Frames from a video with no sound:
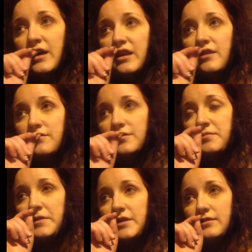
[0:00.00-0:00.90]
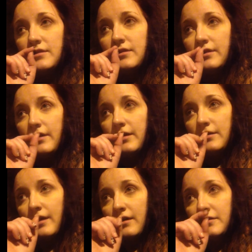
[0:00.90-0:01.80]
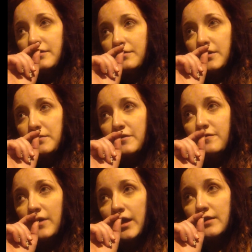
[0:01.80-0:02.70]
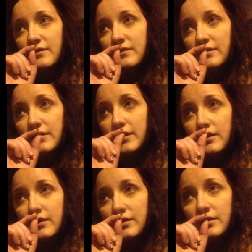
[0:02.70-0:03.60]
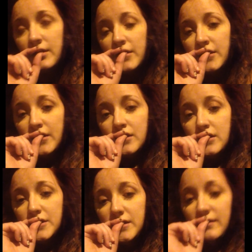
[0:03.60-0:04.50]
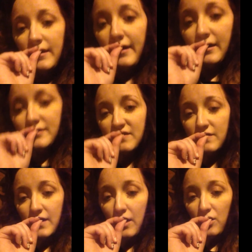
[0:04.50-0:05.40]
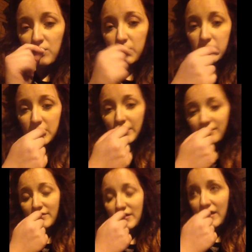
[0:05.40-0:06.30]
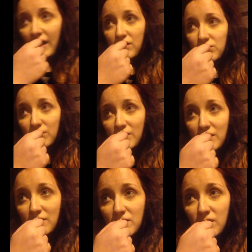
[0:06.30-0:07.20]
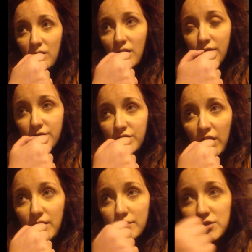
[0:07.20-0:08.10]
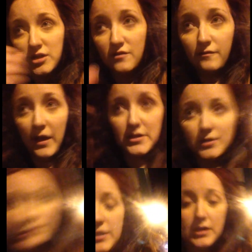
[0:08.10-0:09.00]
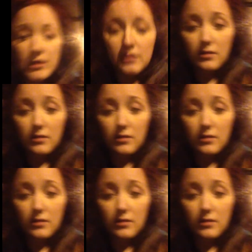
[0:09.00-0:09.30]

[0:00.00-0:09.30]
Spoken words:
And I've just been like texting one of my friends and she's like asked if it helped, and I was like, I don't even know what I was trying to achieve by doing it.